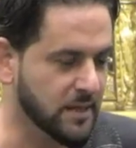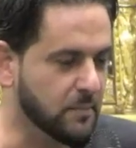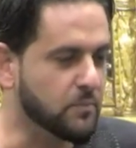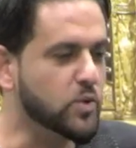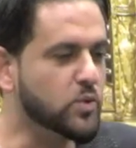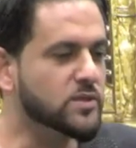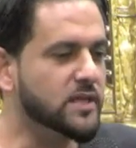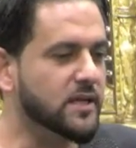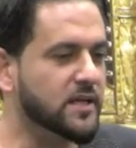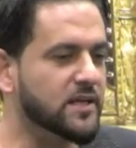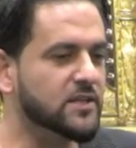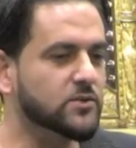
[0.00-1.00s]
Music
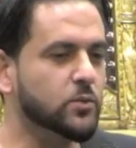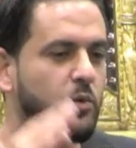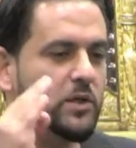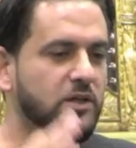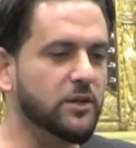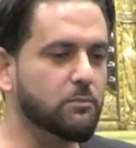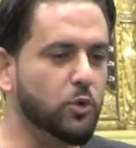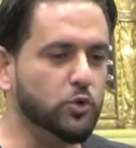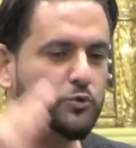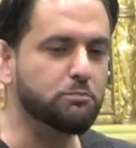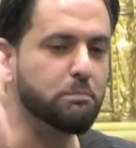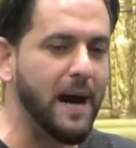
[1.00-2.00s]
is one of the
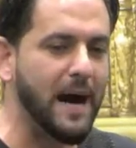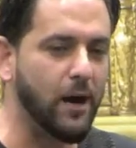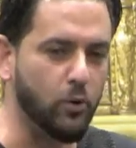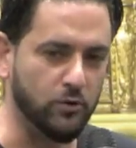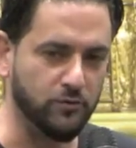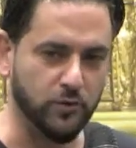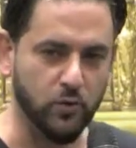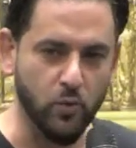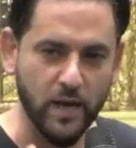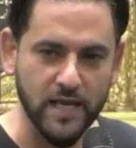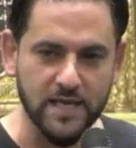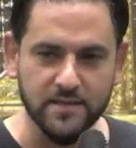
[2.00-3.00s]
most powerful
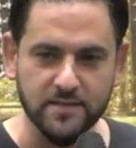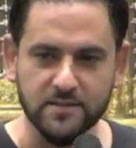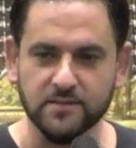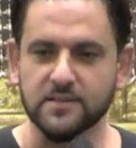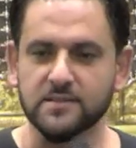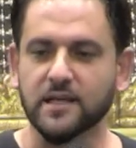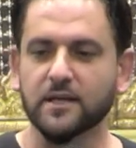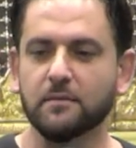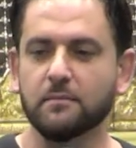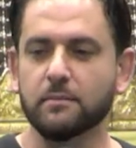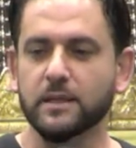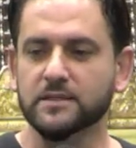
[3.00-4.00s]
ways to
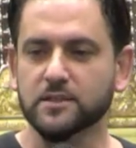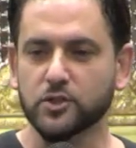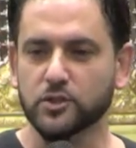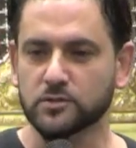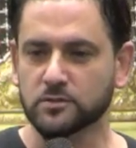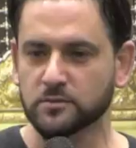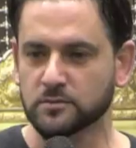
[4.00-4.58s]
send messages.